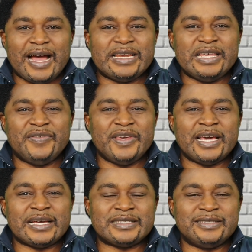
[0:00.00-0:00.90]
And if
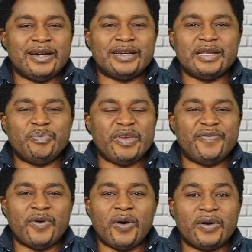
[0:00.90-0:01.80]
He has done it
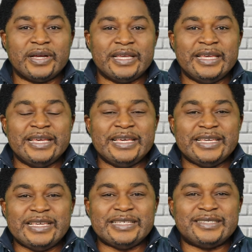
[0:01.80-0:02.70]
before,
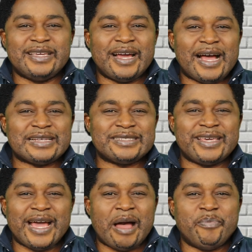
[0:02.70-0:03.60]
He still has
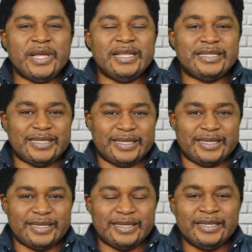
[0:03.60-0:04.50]
the
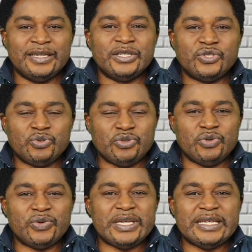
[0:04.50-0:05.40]
ability to
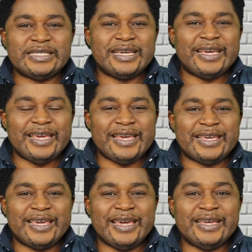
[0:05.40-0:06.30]
do it
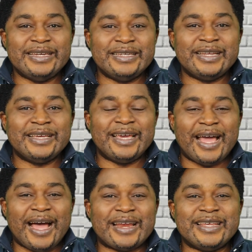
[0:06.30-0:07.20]
again
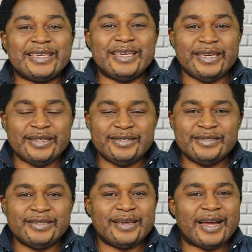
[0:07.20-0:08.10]
and again
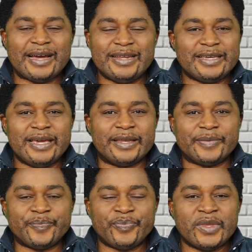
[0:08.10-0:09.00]
and
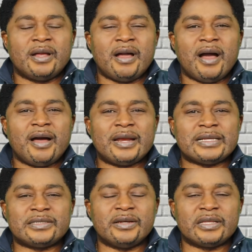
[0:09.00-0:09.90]
again. God
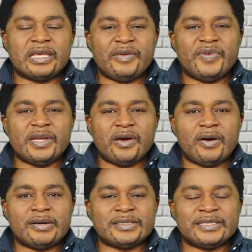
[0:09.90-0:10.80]
has not given
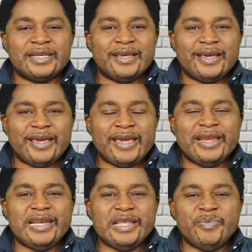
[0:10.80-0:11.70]
us
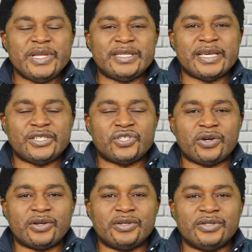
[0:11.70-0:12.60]
a
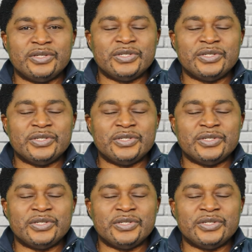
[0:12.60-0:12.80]
limitation